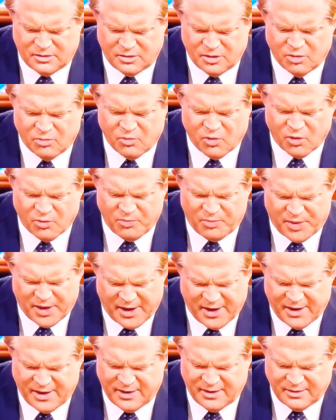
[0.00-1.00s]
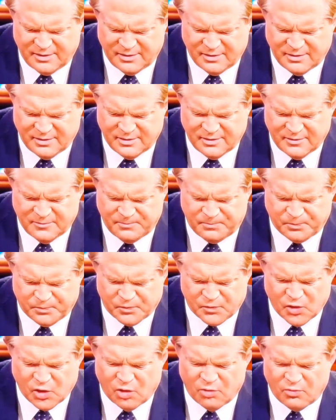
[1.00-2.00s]
No more pain,
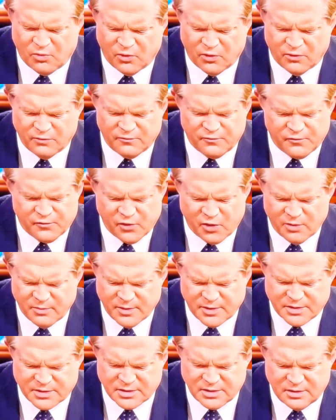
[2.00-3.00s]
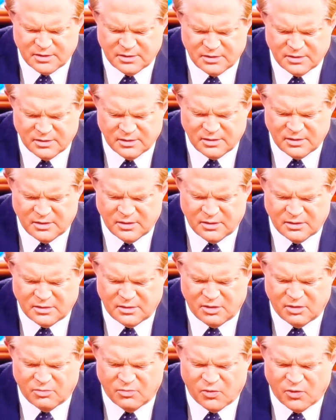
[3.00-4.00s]
no more infirmity,
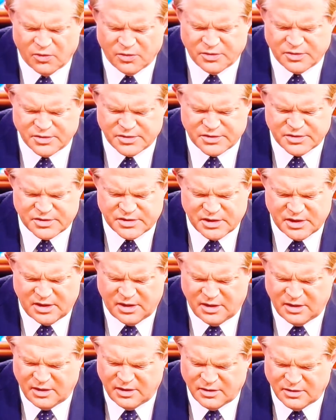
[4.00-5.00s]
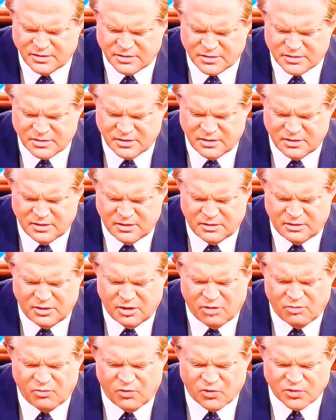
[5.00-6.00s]
no more disease,
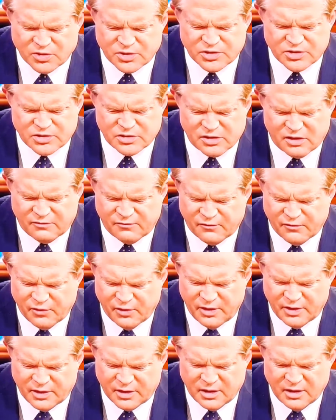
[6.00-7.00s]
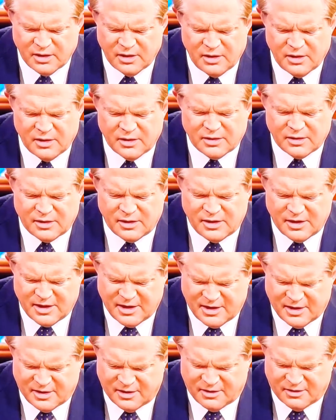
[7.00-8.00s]
no more suffering,
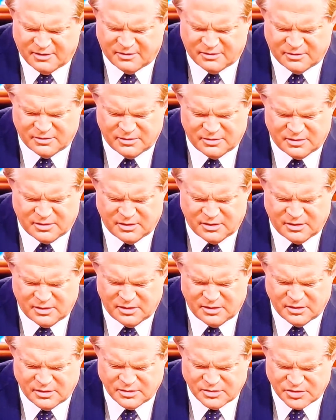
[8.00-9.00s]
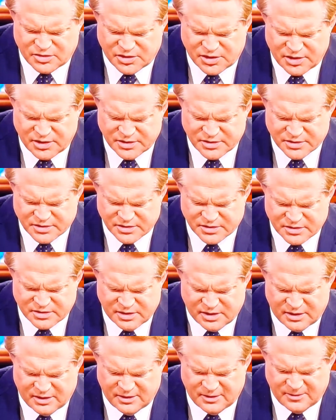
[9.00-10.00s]
now in
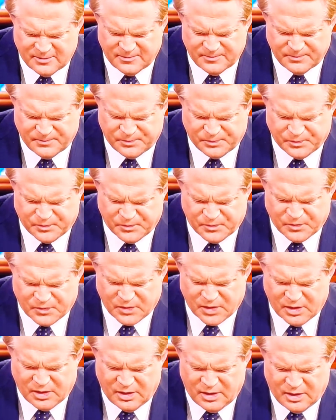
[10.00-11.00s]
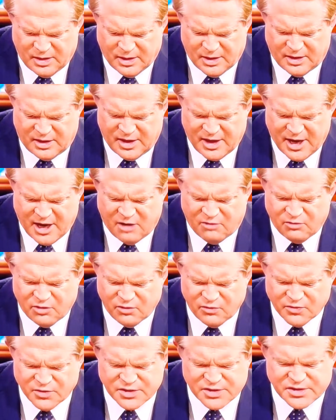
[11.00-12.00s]
Jesus' name. And now
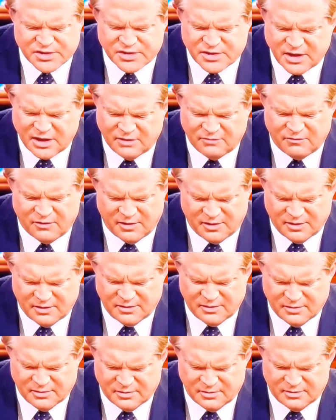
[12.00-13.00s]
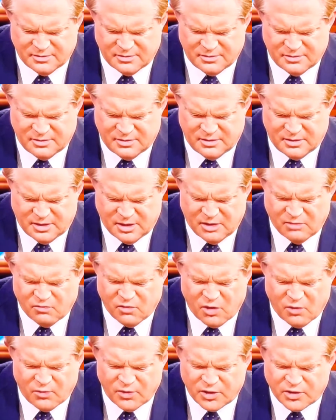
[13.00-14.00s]
we receive it. And
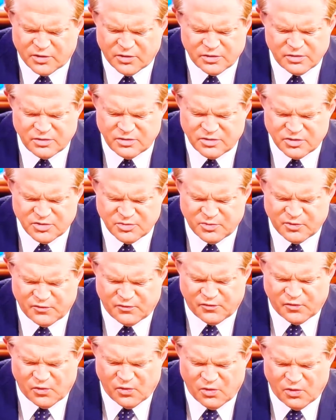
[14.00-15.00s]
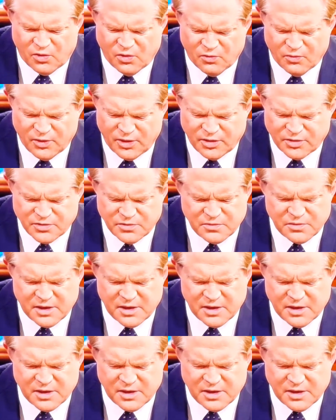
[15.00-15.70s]
what we couldn't do before, we do